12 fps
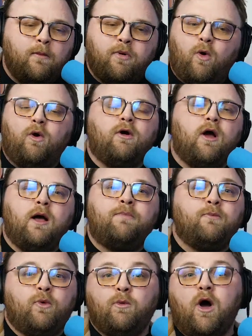Pour
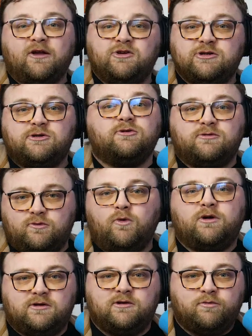up. We want you to, because we
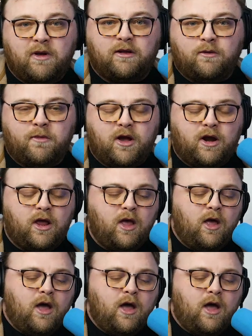want you to spend the money.